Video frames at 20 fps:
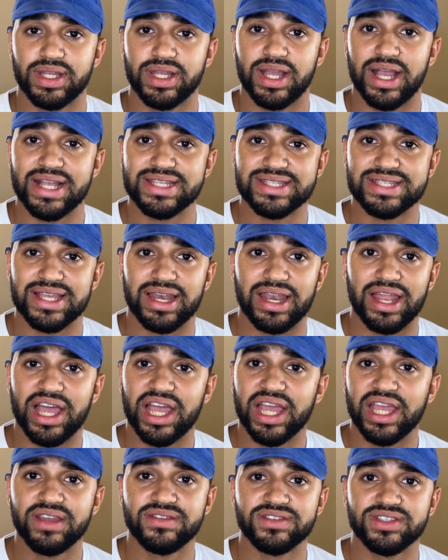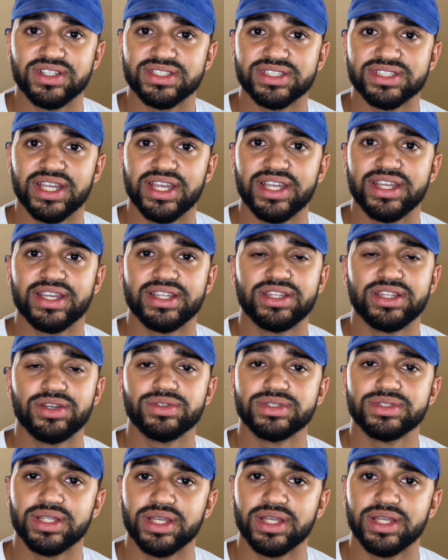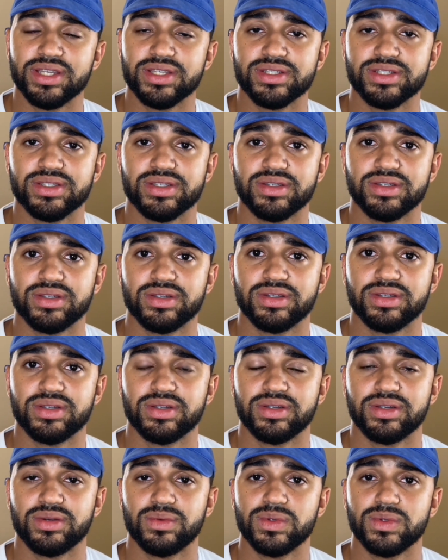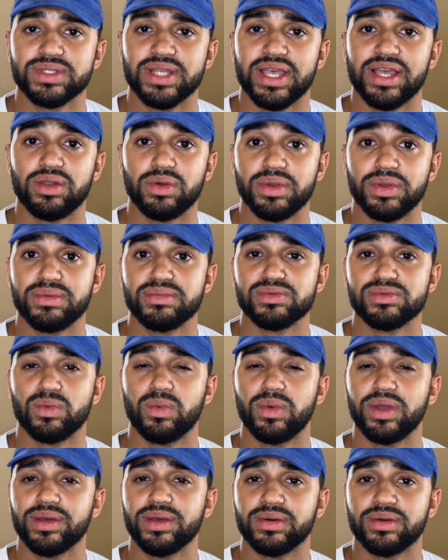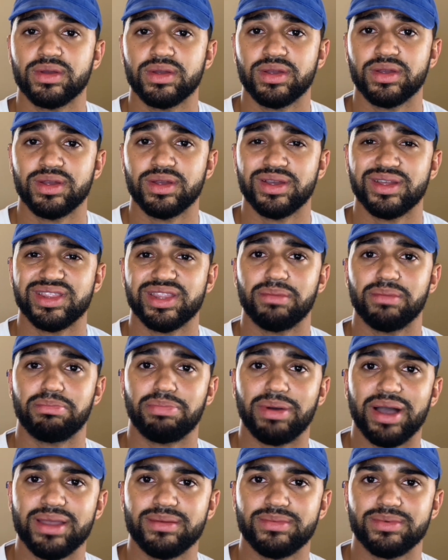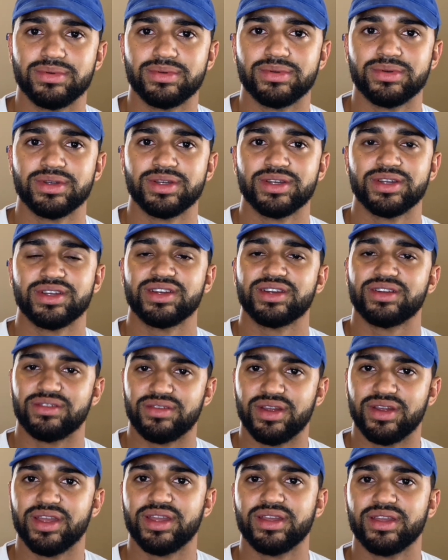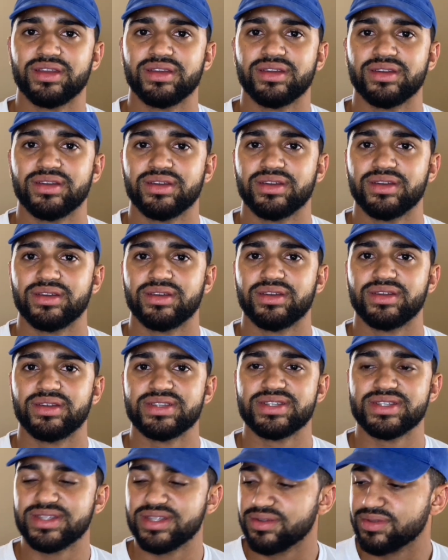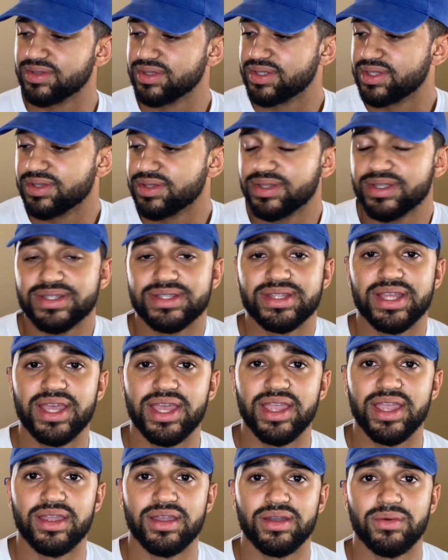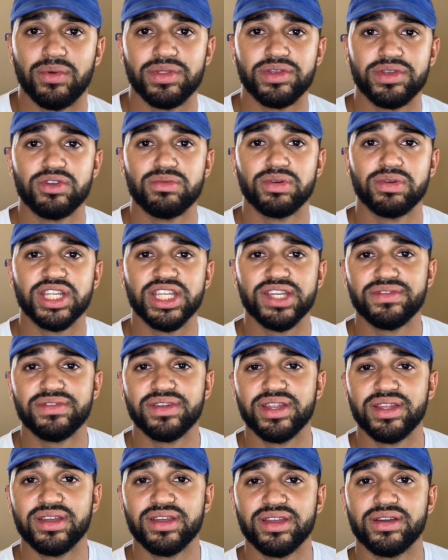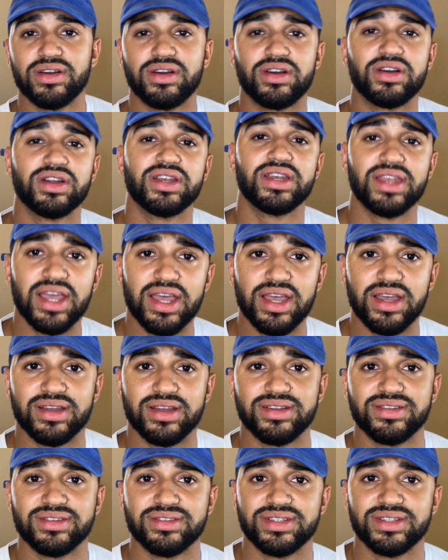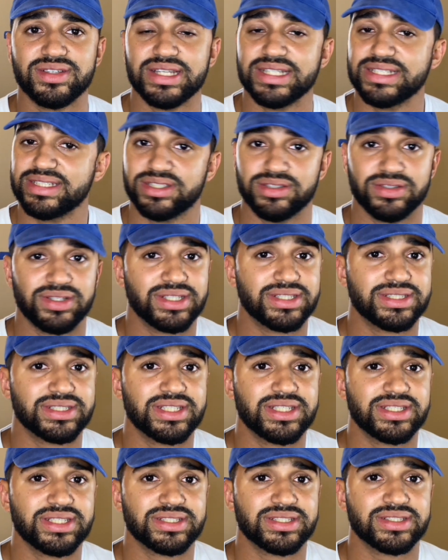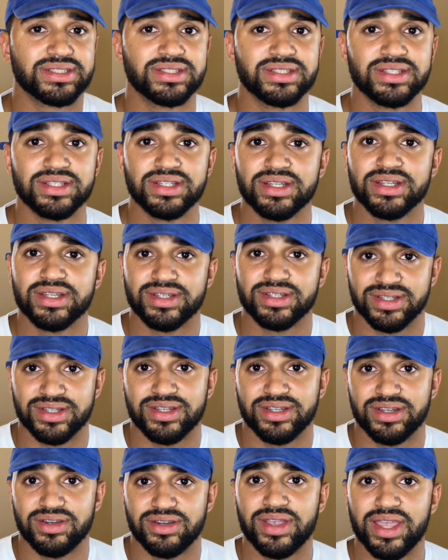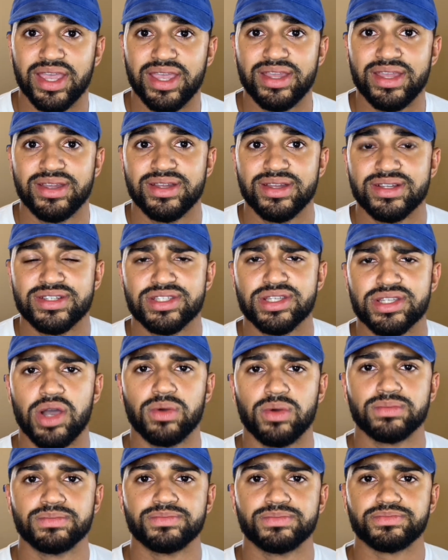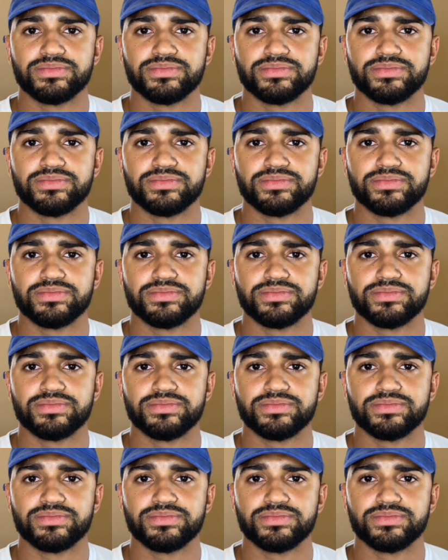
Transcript: as alive, just like those days, was Elohim's will, the Bible, right? It's still to this day, whether you believe in it or not, it still exists. Okay? So,